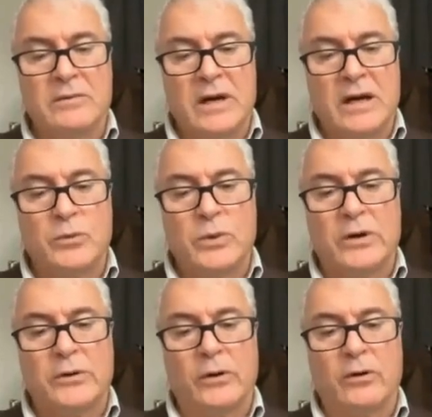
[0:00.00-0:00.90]
And we
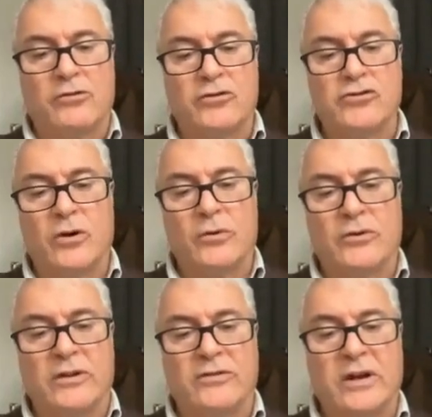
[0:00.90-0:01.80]
could also show
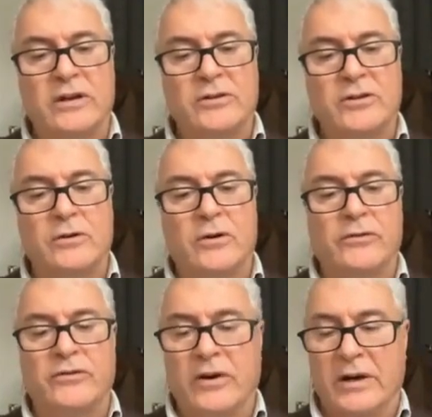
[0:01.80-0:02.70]
that they do
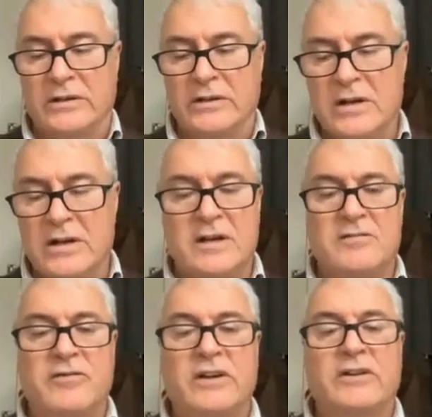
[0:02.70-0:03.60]
contain
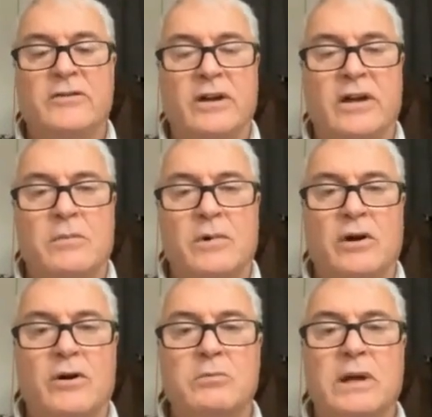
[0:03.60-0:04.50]
fetal
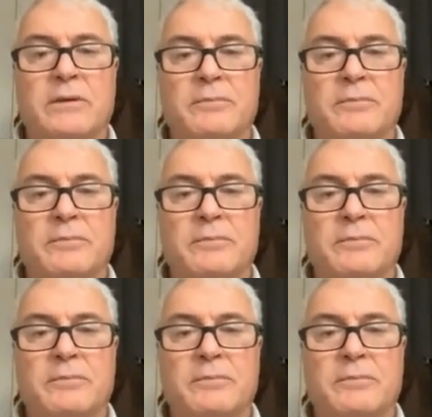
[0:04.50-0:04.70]
hemoglobin.